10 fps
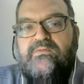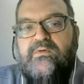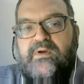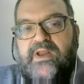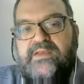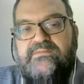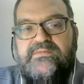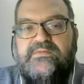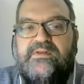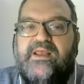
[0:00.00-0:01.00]
For
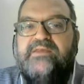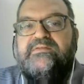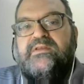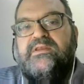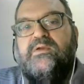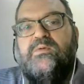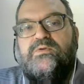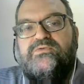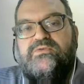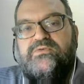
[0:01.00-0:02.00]
lengths less than
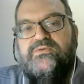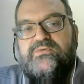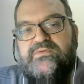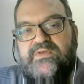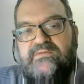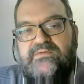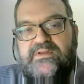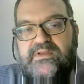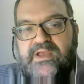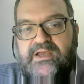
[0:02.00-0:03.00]
equal to
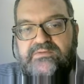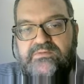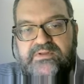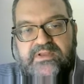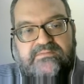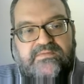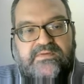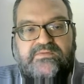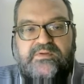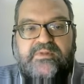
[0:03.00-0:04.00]

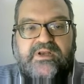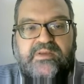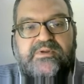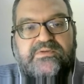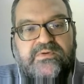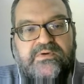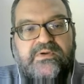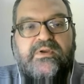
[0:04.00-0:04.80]
750 millimeter,